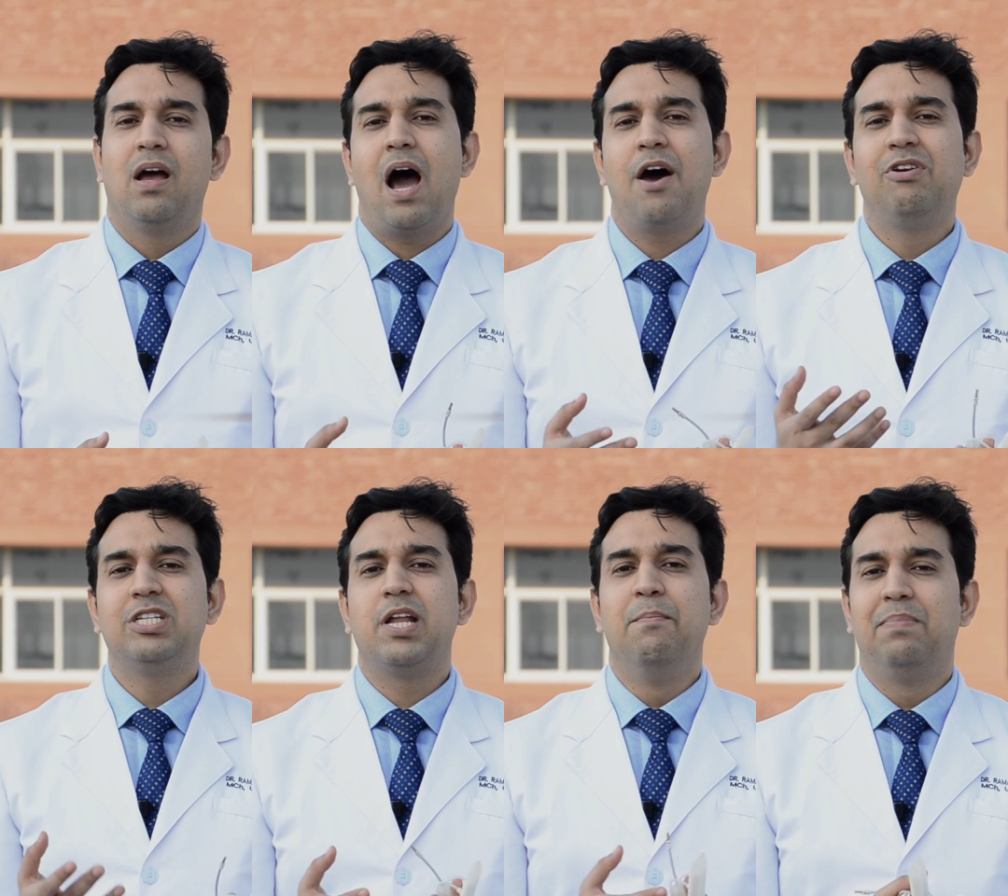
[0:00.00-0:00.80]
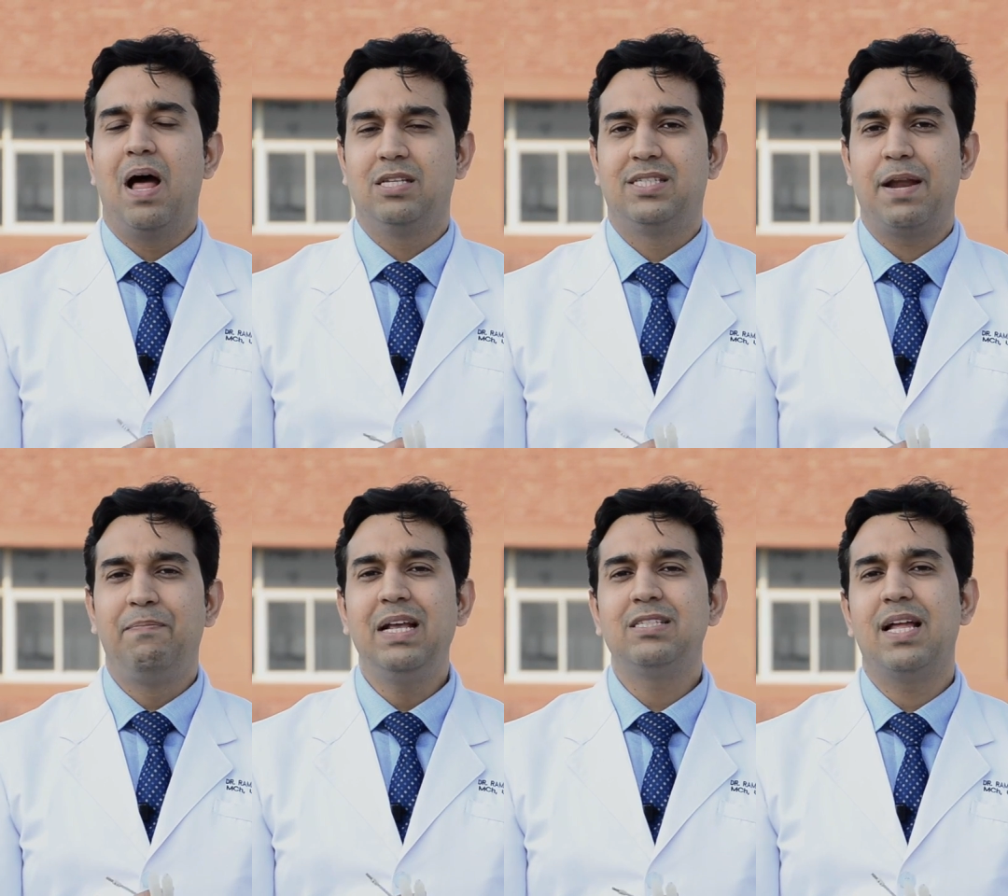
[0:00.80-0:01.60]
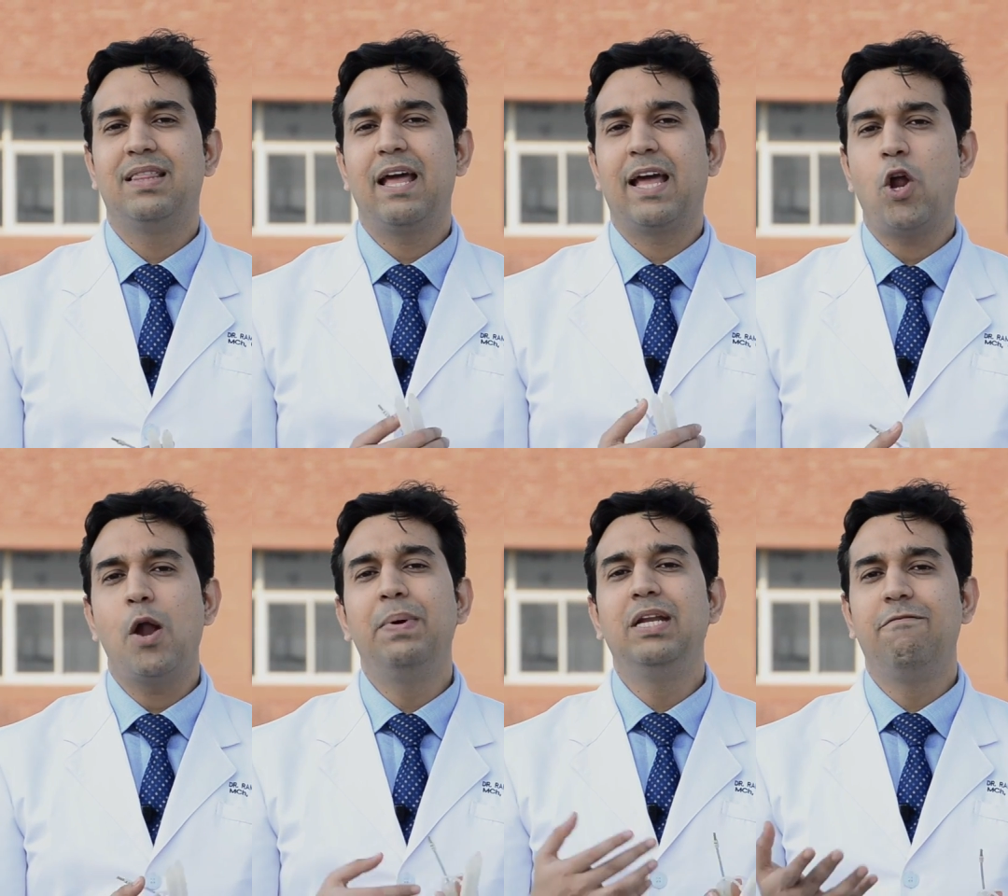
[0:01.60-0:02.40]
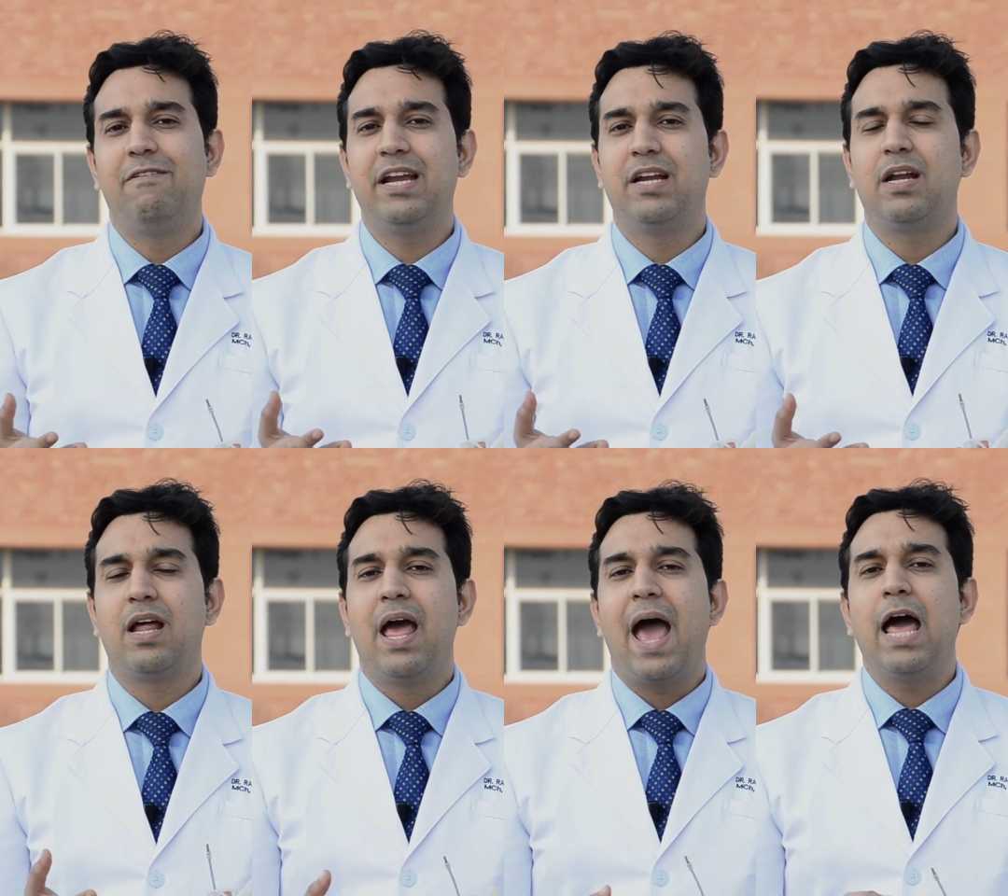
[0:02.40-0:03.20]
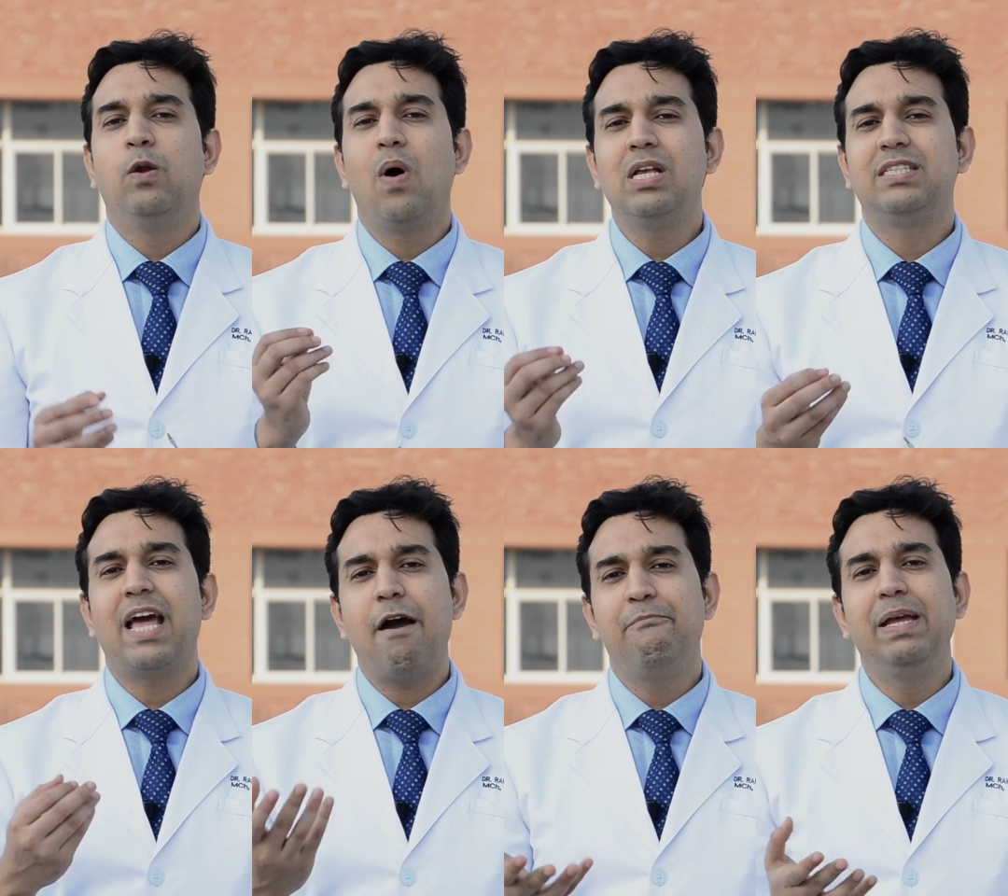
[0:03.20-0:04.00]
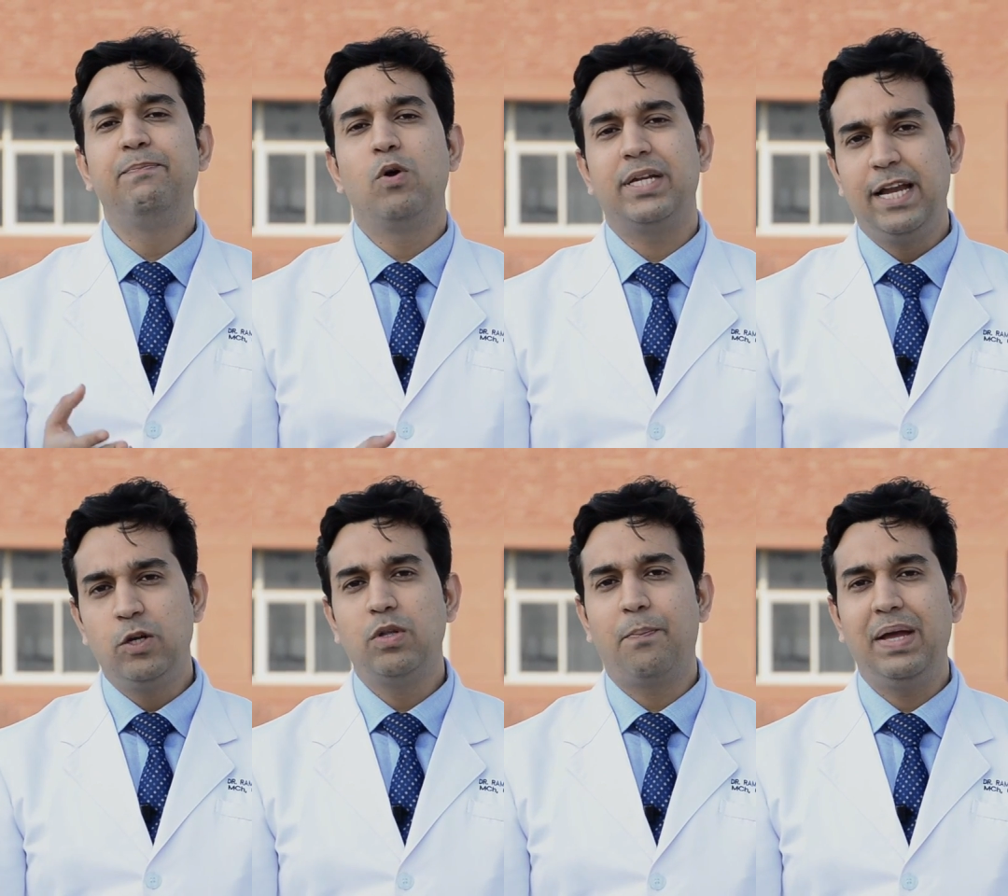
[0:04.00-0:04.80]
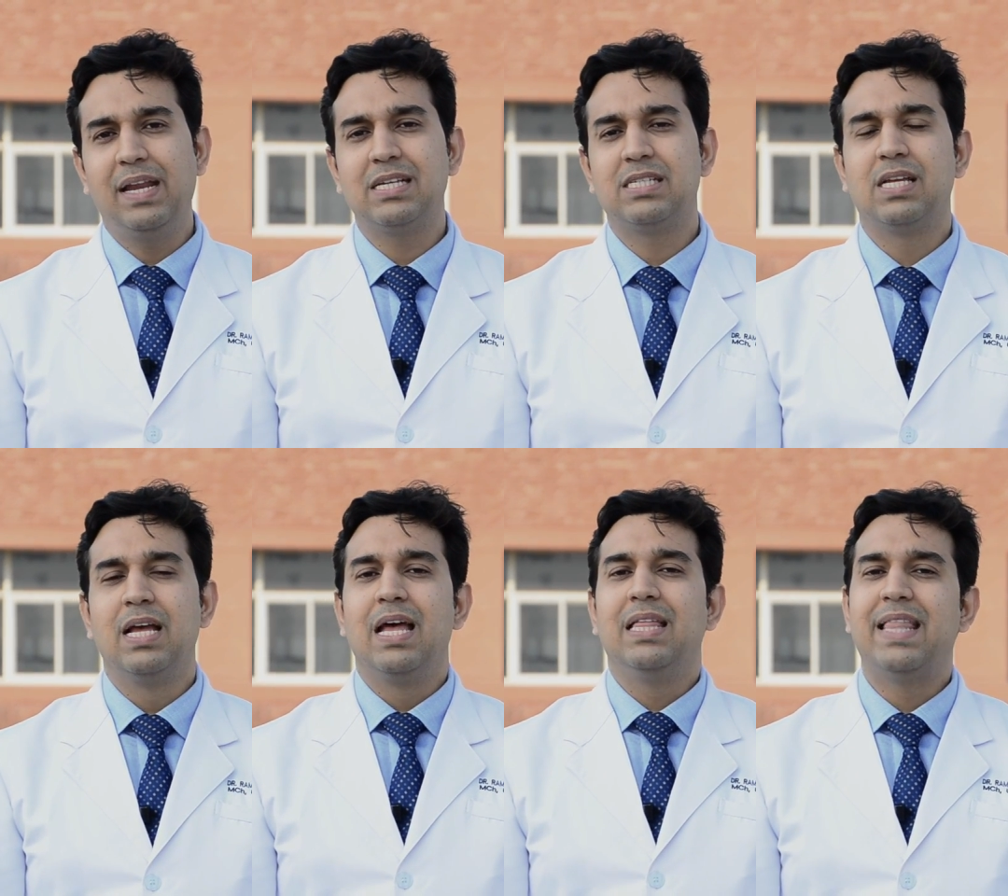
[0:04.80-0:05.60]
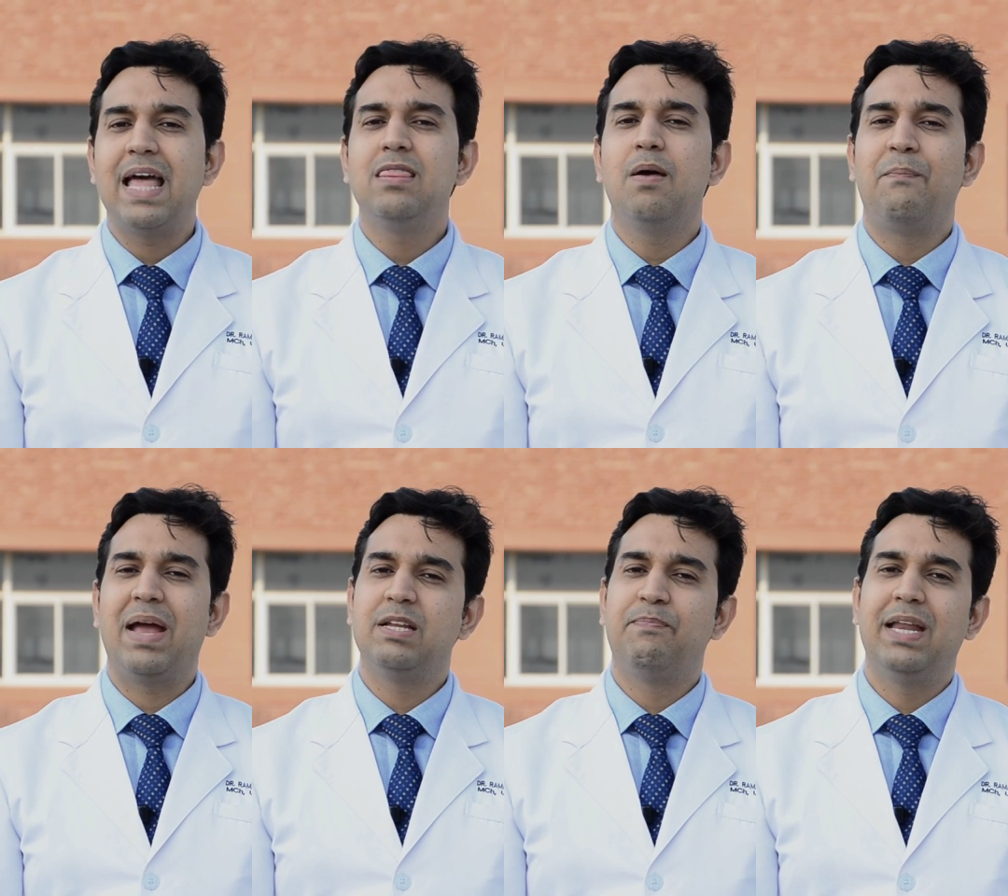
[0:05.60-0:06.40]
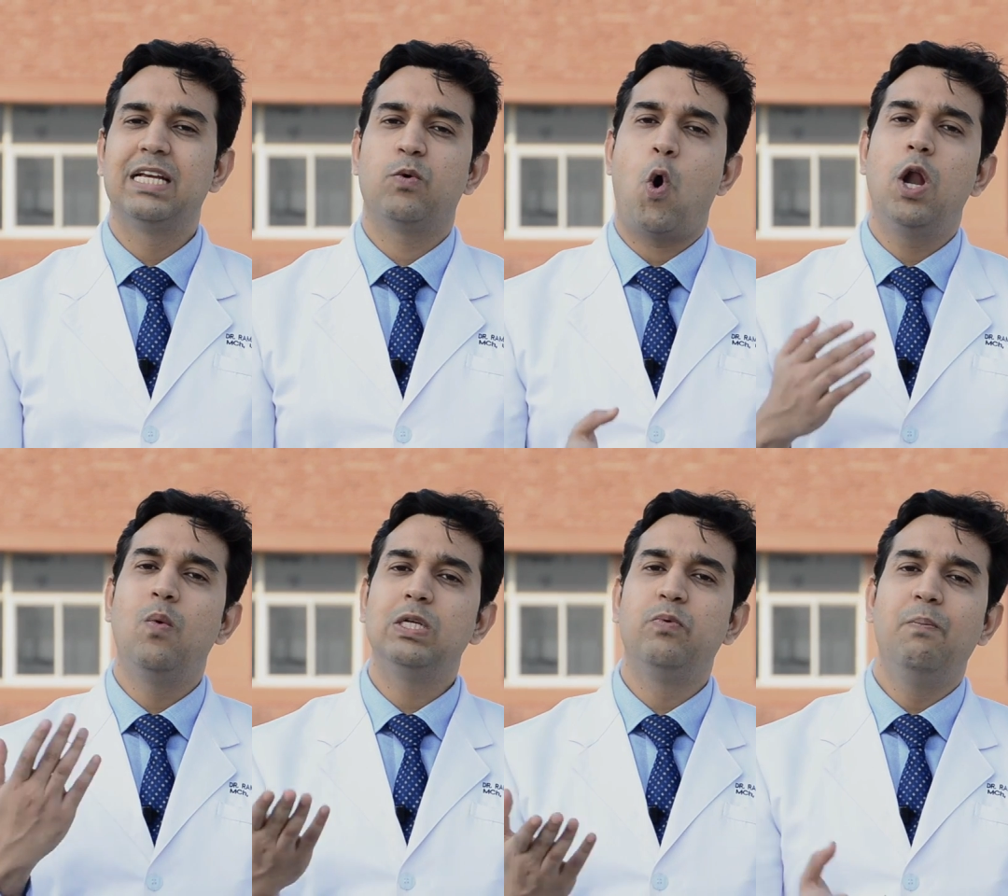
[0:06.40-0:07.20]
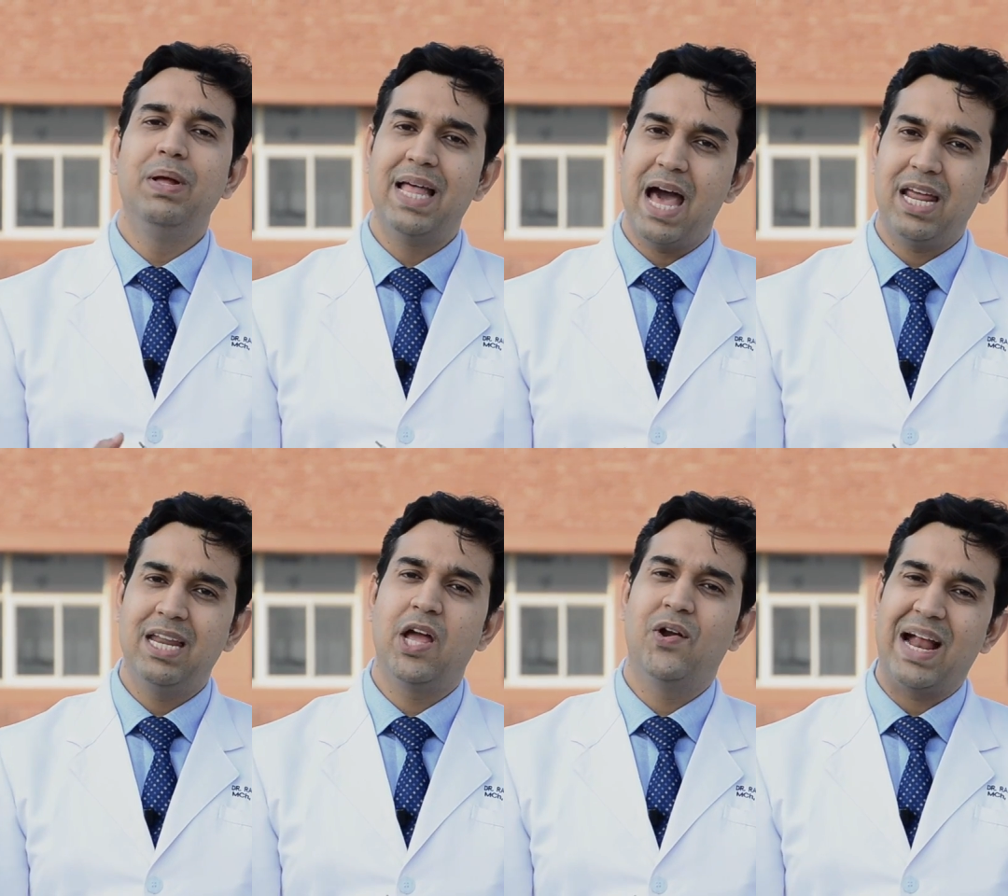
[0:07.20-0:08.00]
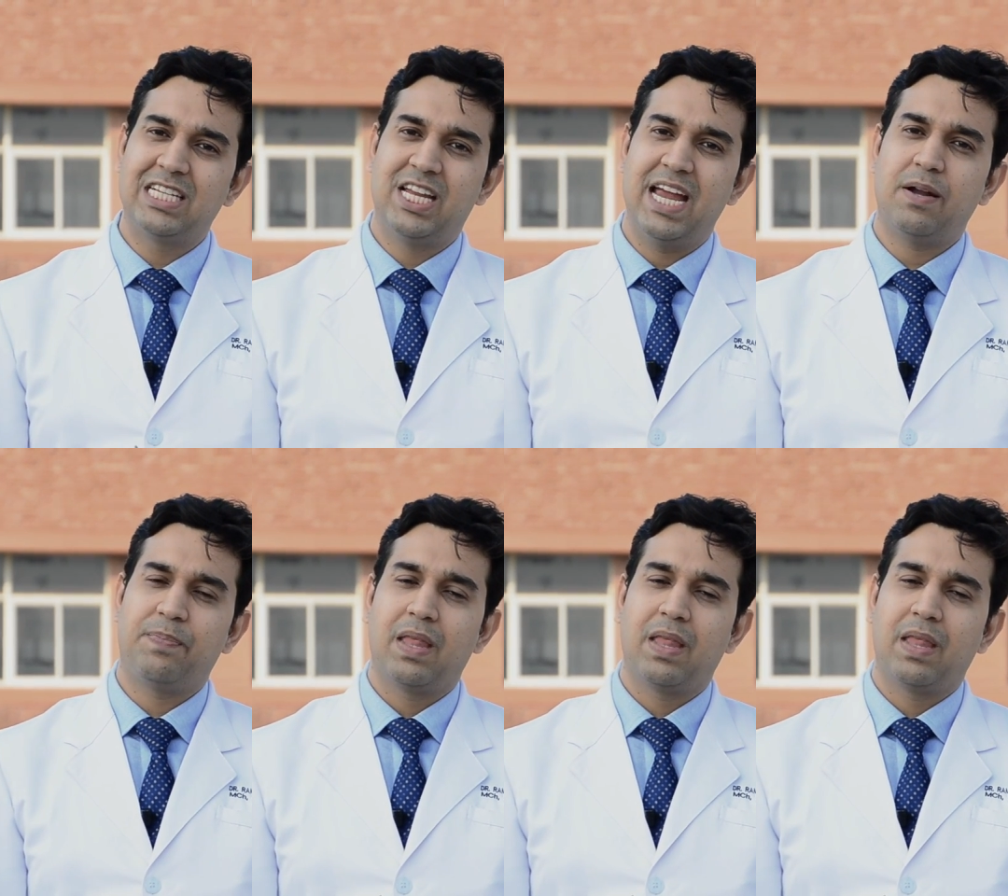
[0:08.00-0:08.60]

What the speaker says: are rigid implants. That means that they cannot be deflated, and once they have been put into the penis, then the penis always will be there in an erect state,